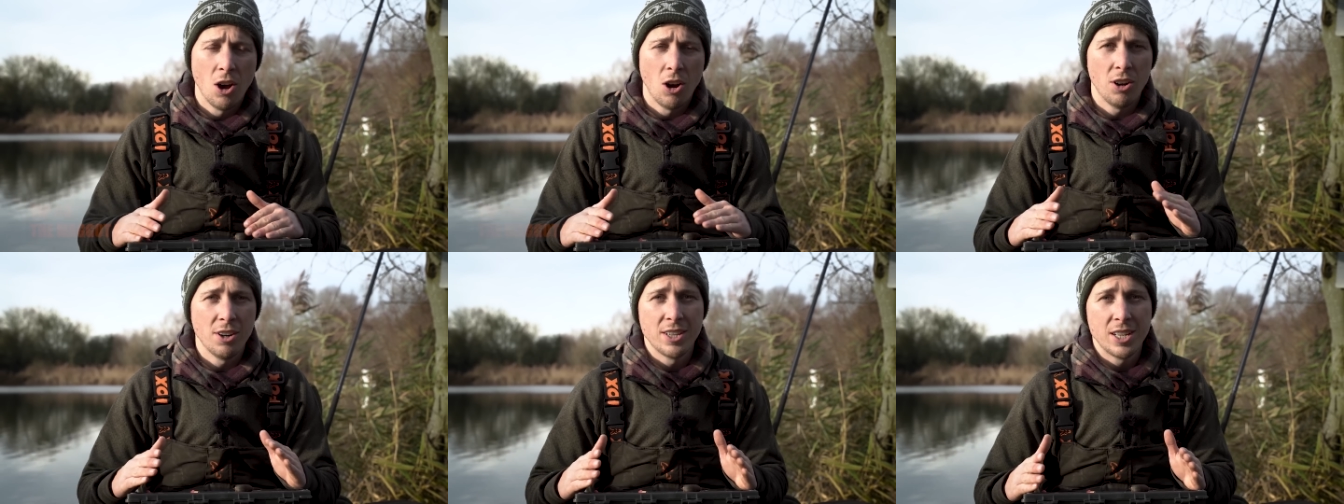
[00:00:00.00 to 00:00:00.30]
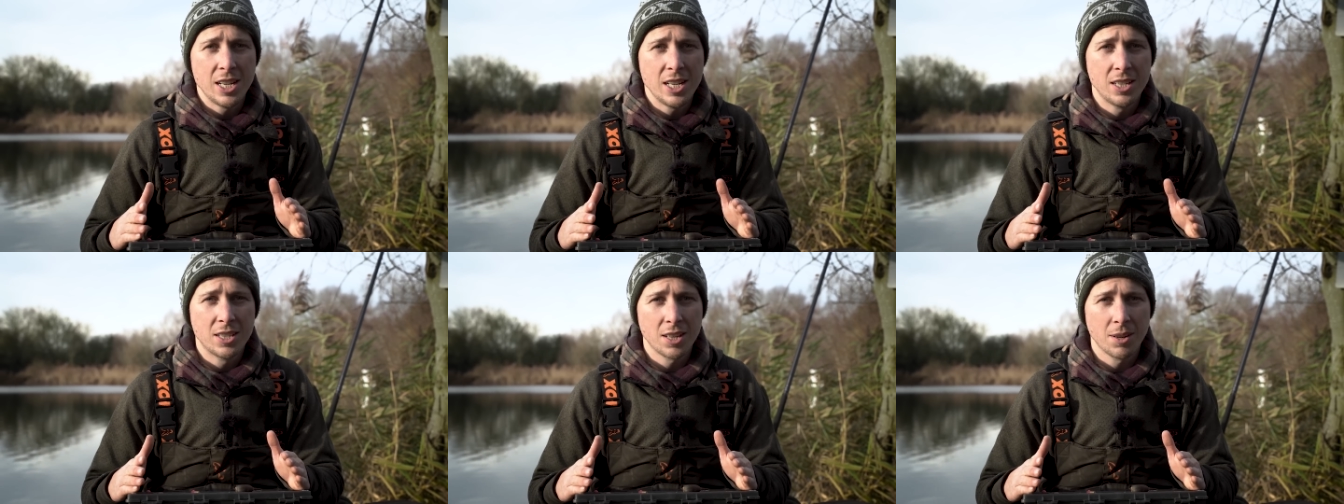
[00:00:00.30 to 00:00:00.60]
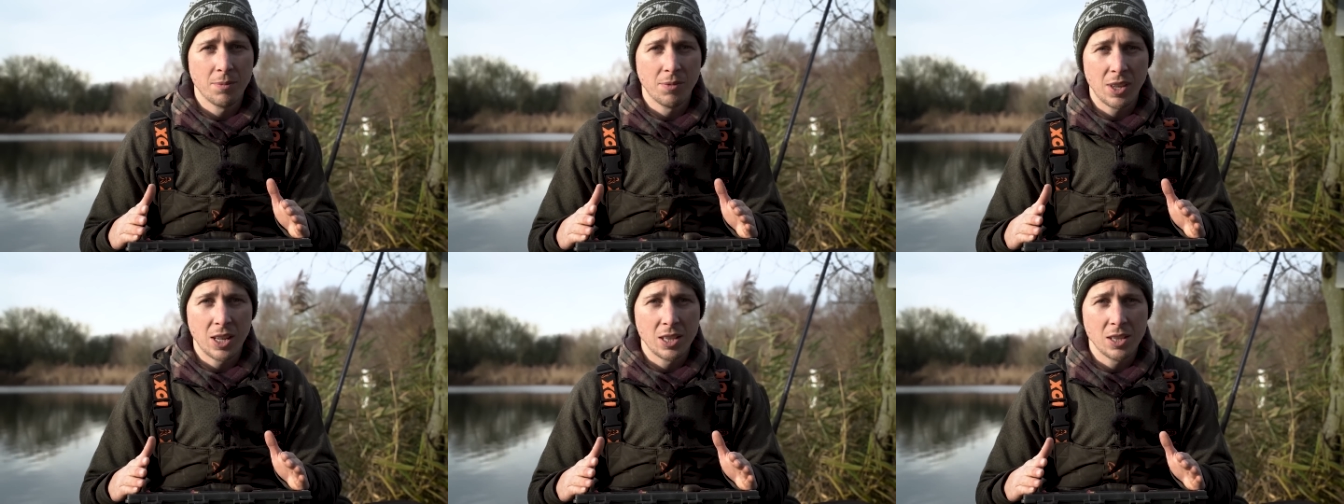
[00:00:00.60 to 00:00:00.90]
I need
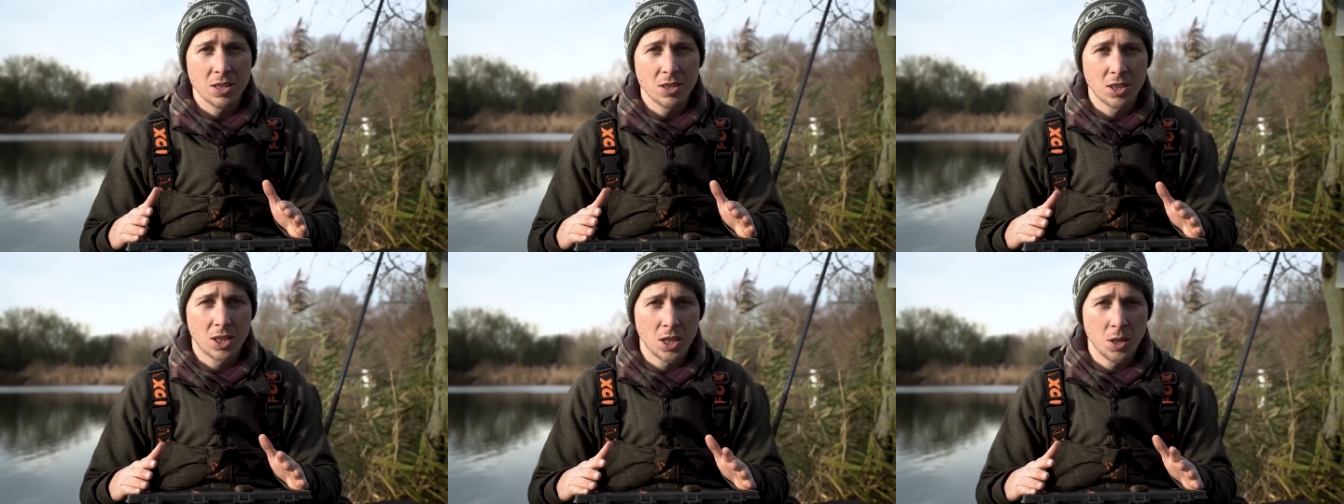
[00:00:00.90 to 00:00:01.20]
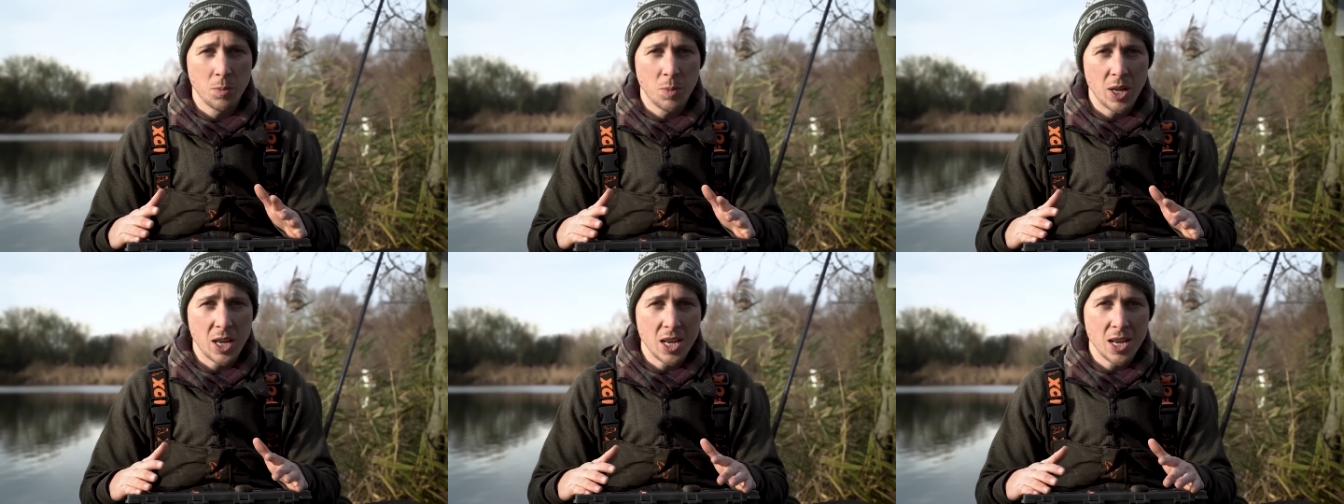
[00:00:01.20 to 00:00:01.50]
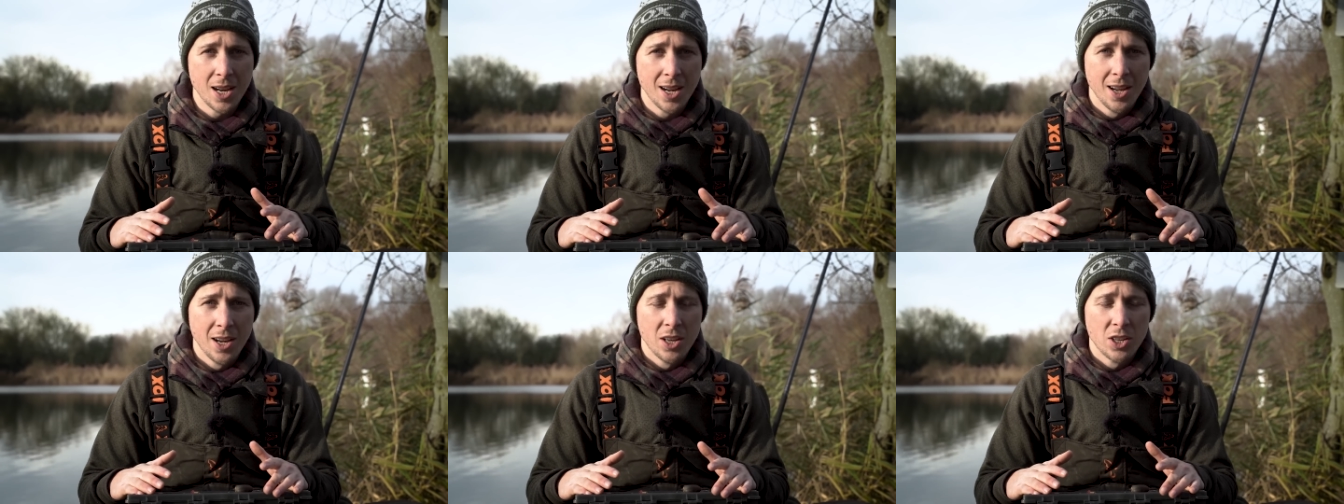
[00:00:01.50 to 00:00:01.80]
something that's going to
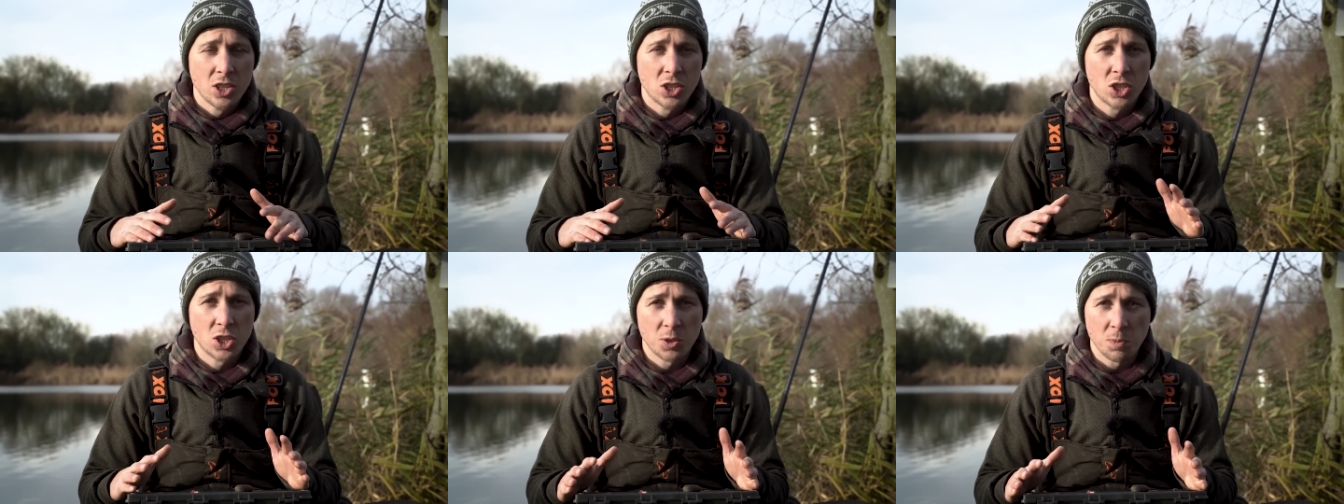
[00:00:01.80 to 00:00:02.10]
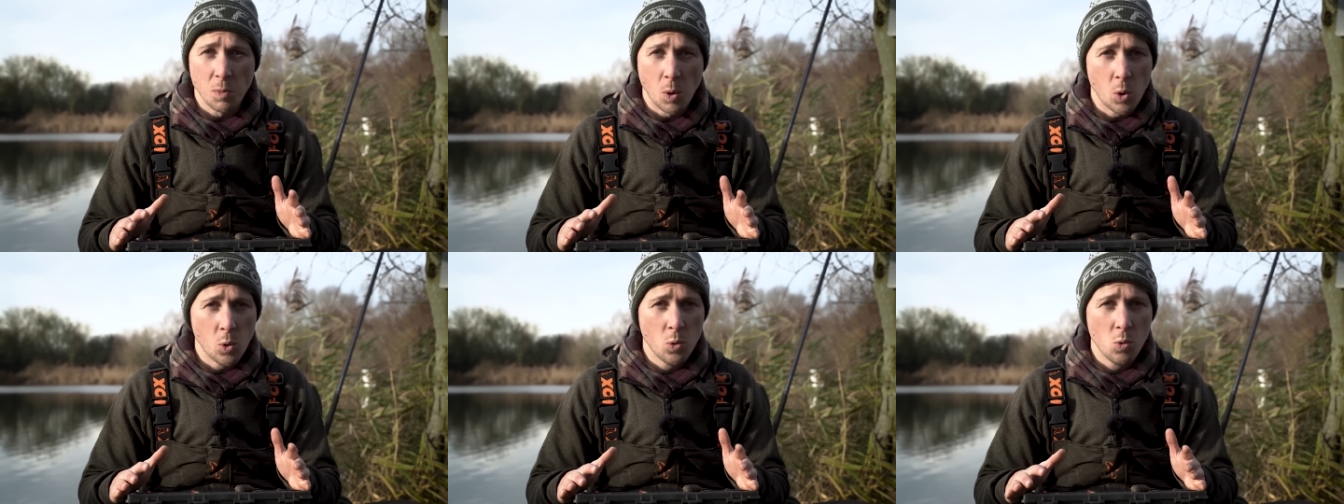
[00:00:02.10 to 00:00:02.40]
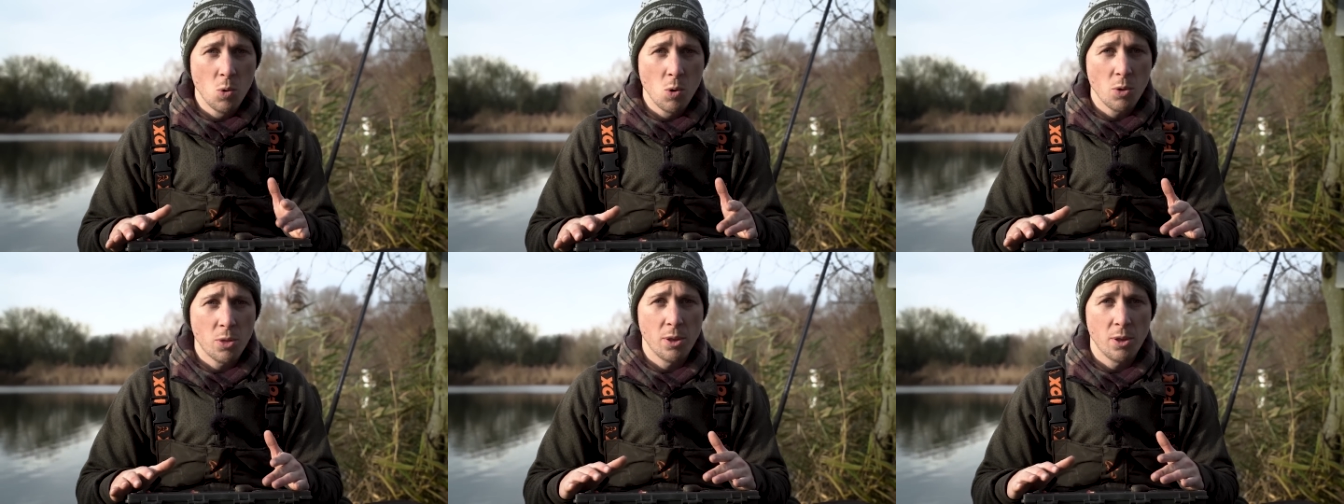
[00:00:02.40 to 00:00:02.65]
be small,